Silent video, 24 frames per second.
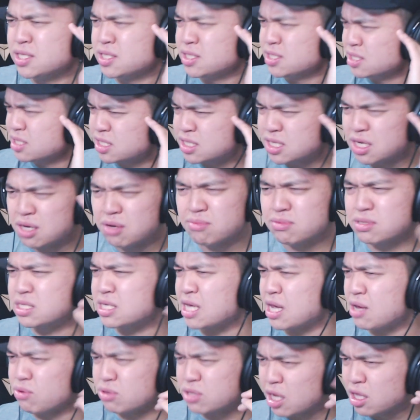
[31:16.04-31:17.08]
See, I'm
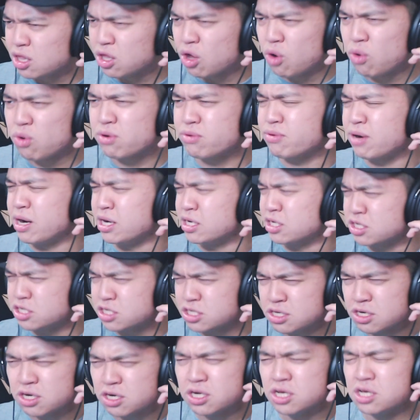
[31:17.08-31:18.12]
staying with the lower
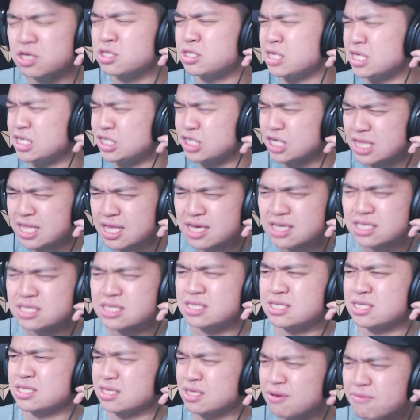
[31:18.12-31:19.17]
register usage in
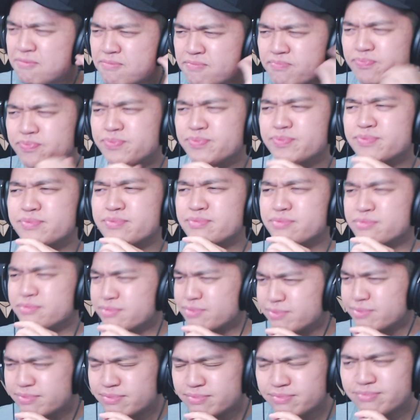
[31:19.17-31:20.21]
this.
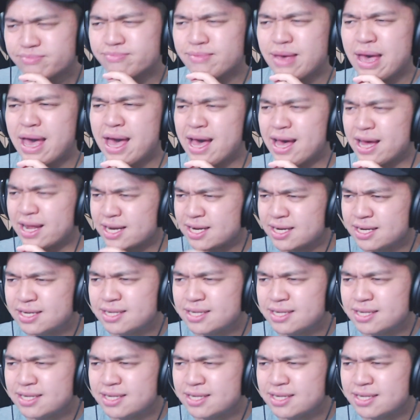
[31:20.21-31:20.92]
Man.